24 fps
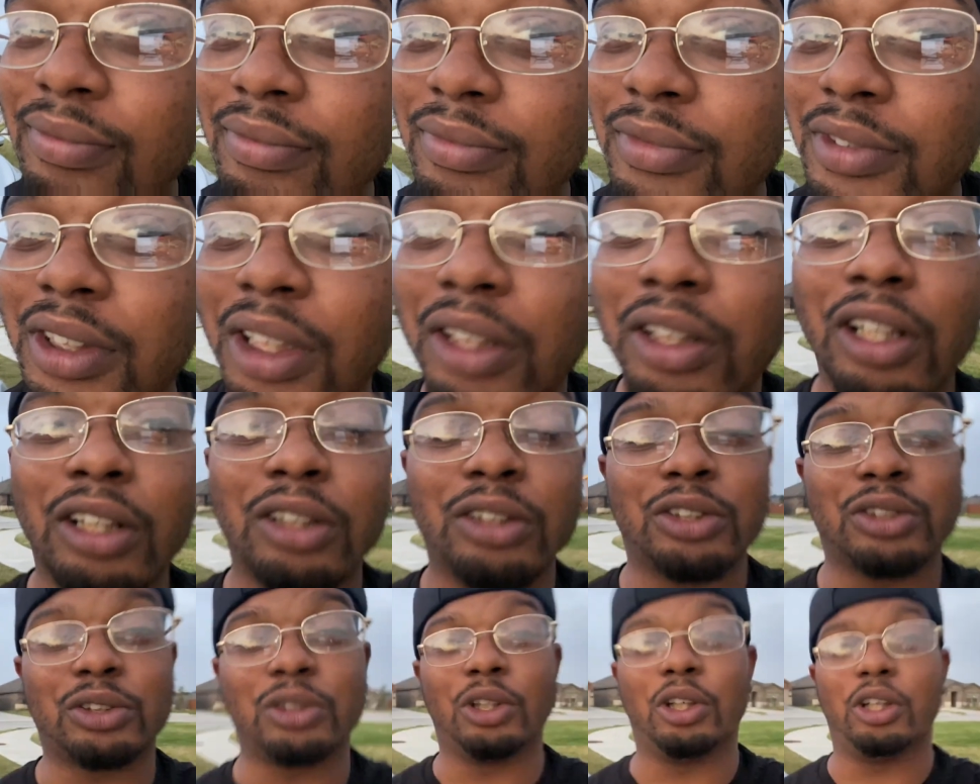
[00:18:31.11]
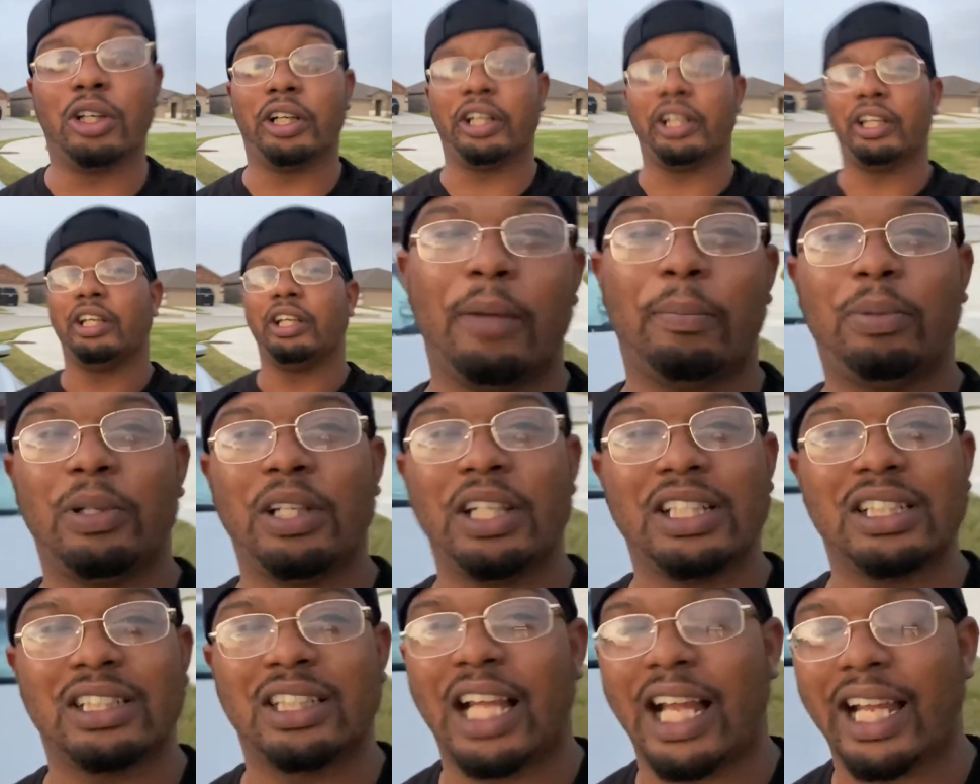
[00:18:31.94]
it's another story
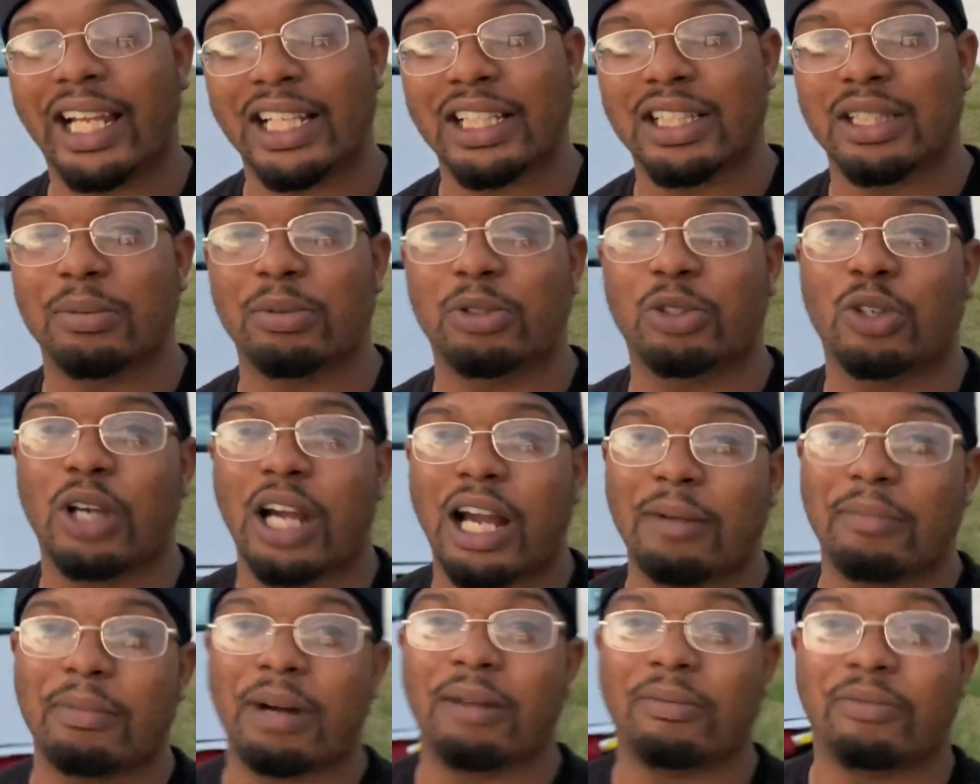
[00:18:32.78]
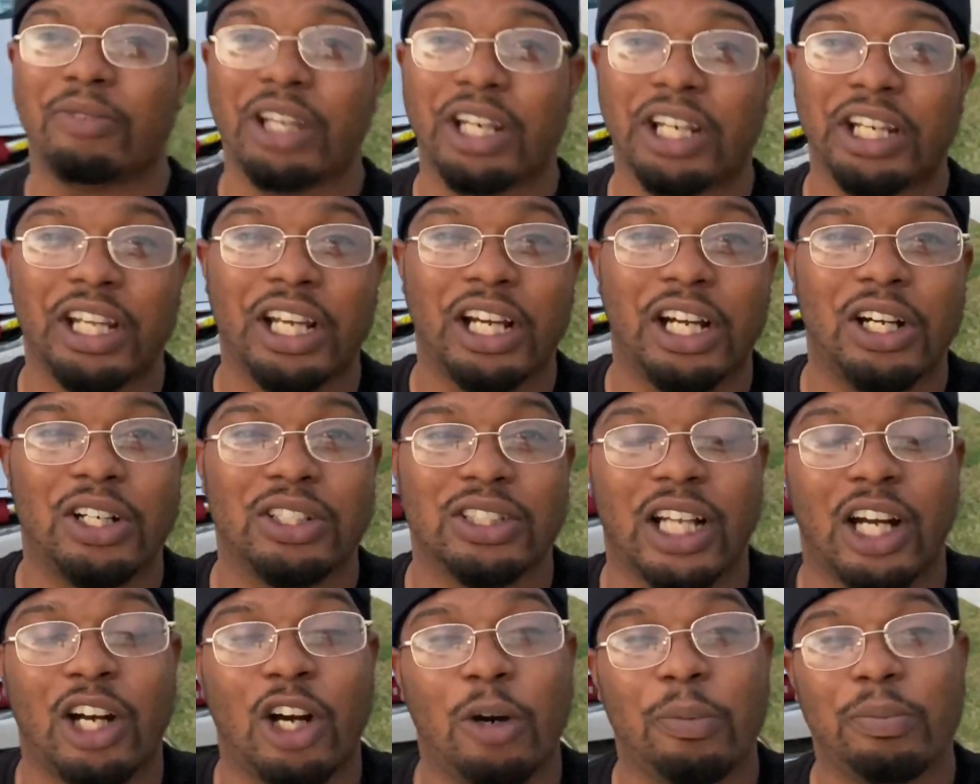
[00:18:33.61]
please like and subscribe my videos
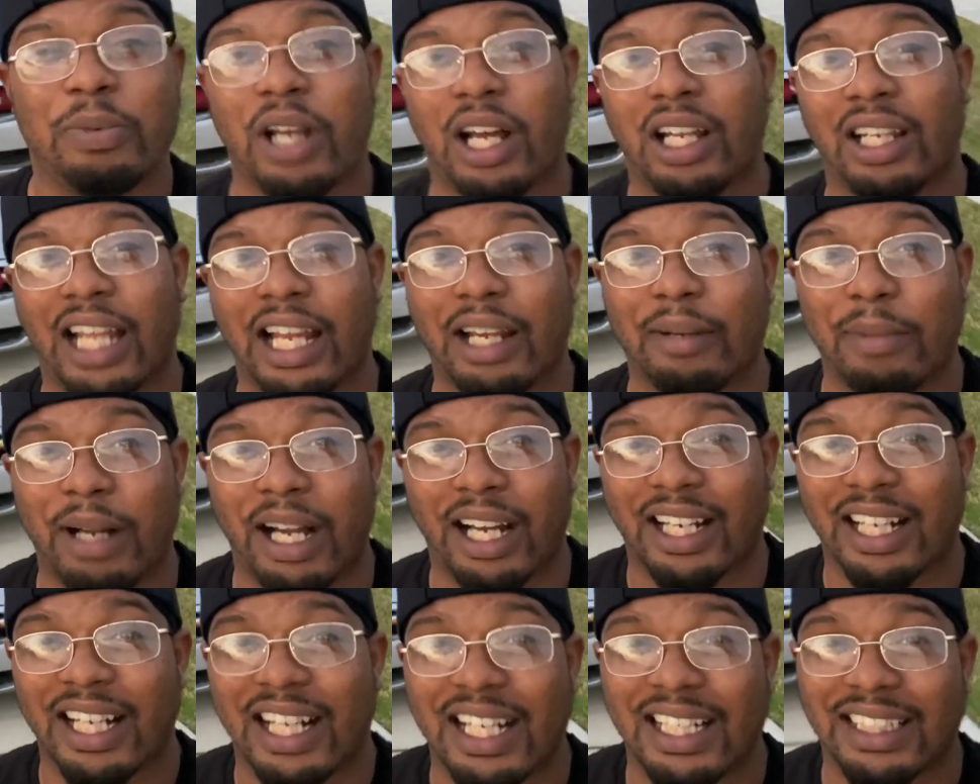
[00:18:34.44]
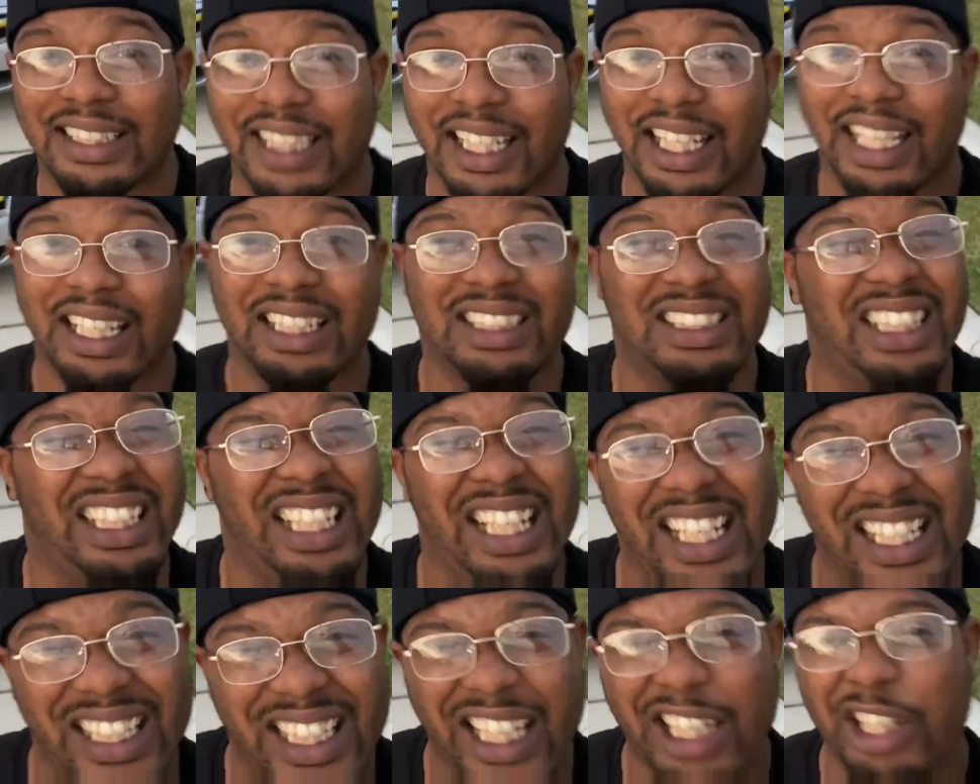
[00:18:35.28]
i hope y'all like my contents
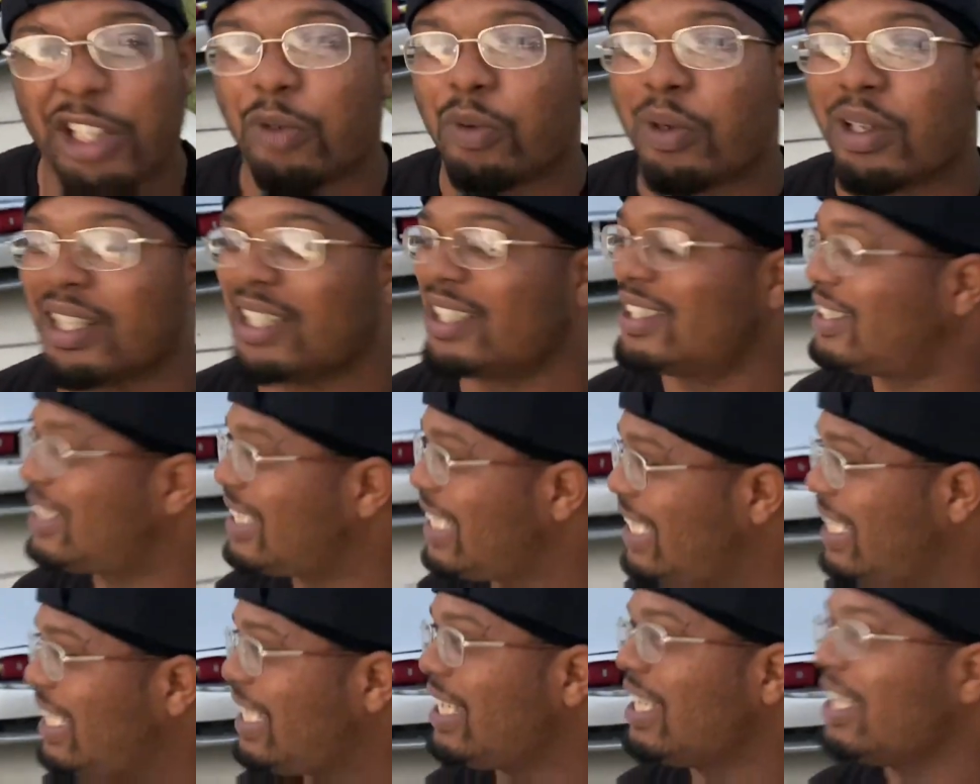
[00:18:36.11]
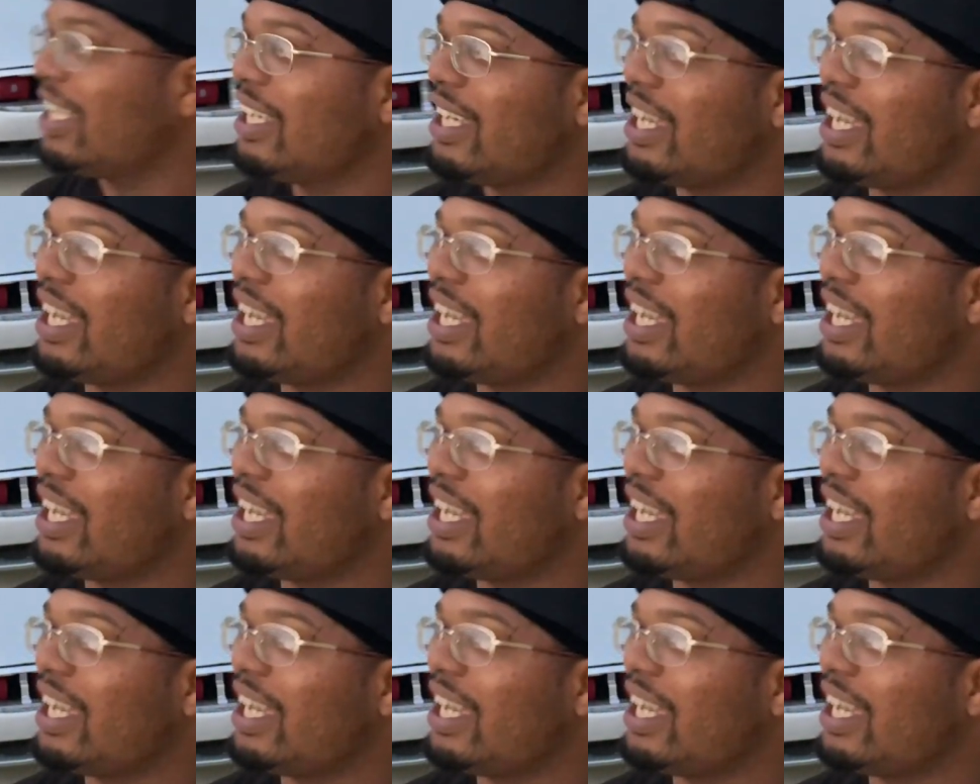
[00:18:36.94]
anything you want to see